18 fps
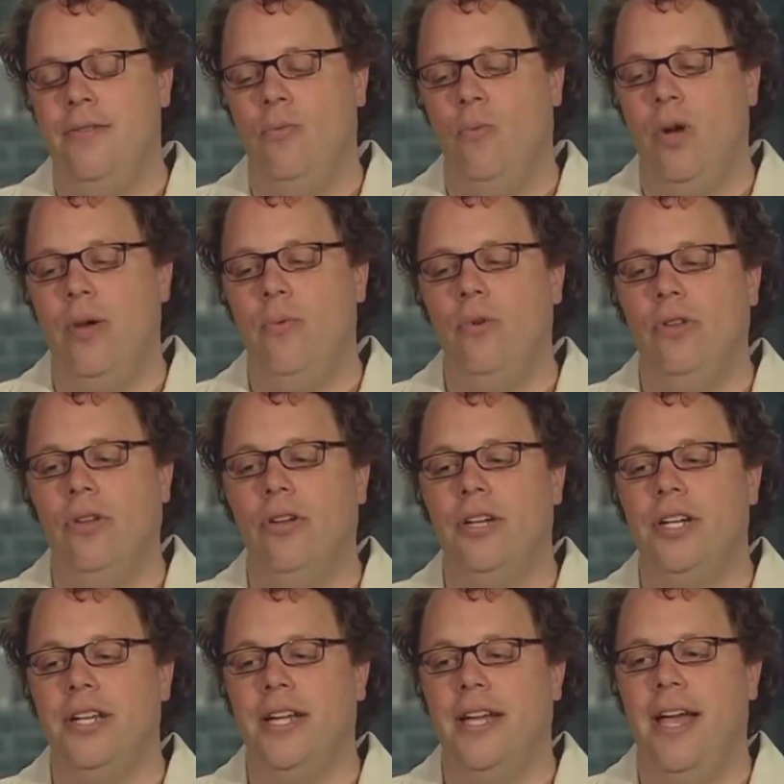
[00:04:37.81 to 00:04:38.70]
We were
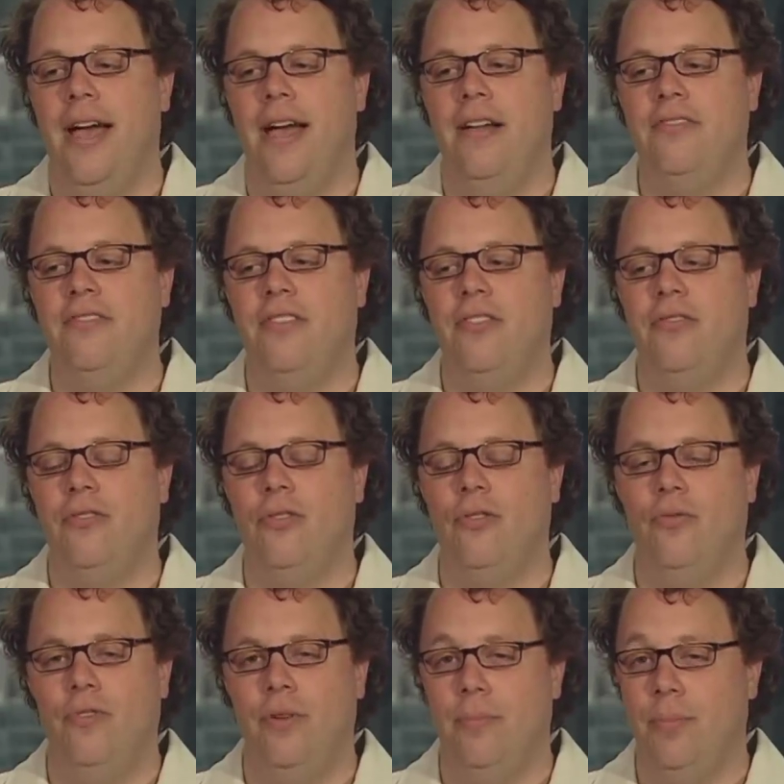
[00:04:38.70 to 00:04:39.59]
looking to cast this
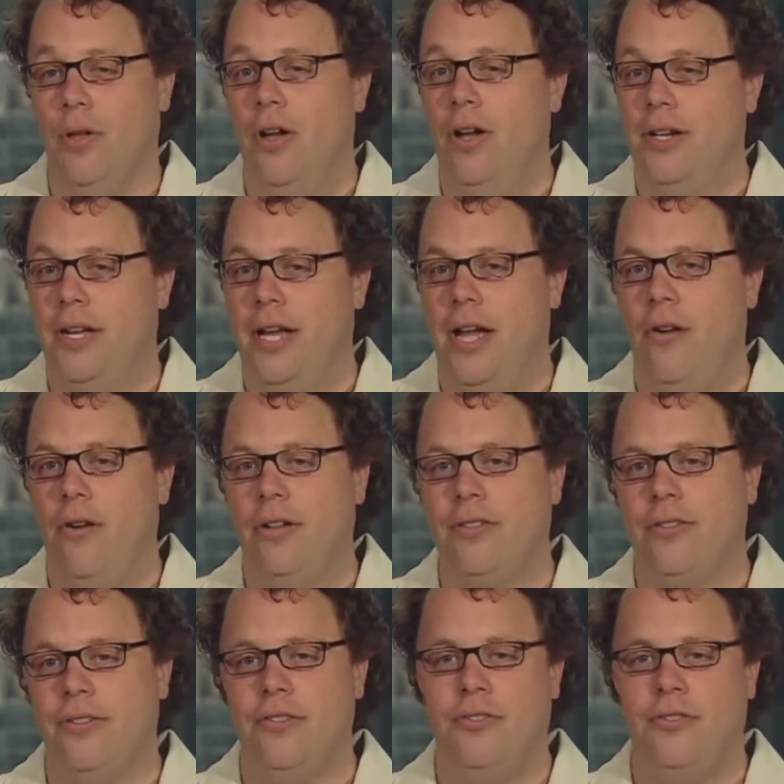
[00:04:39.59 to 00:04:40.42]
goofy blonde character,